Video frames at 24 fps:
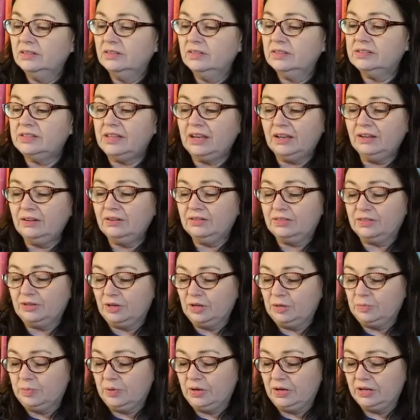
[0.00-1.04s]
the second or
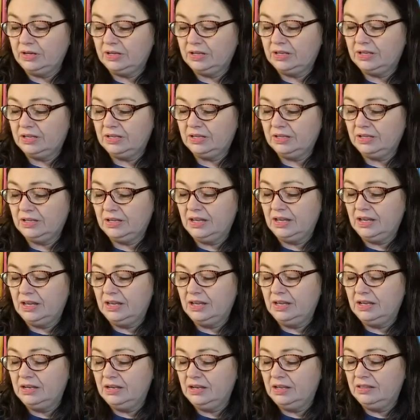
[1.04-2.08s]
third book
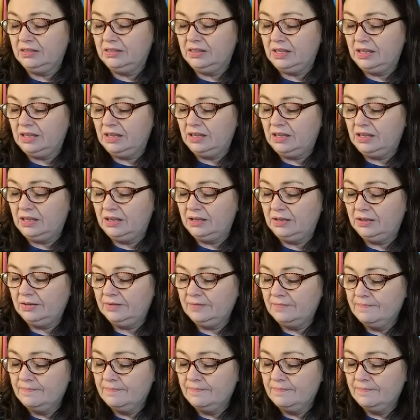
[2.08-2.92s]
in the